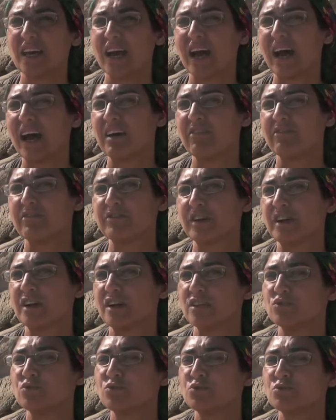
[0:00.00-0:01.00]
to have
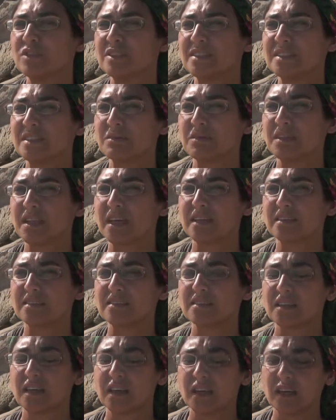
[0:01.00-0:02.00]
tourism that
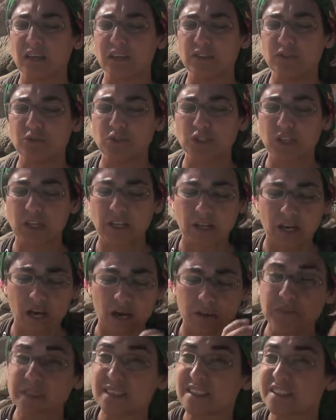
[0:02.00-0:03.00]
usually
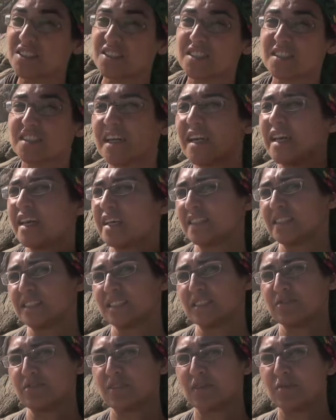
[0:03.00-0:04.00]
comes and just
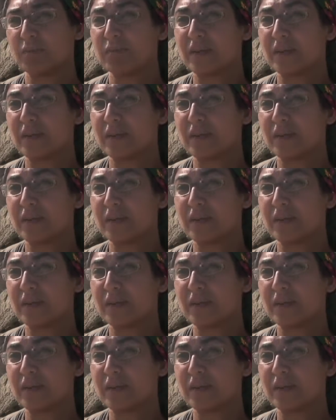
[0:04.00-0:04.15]
takes from a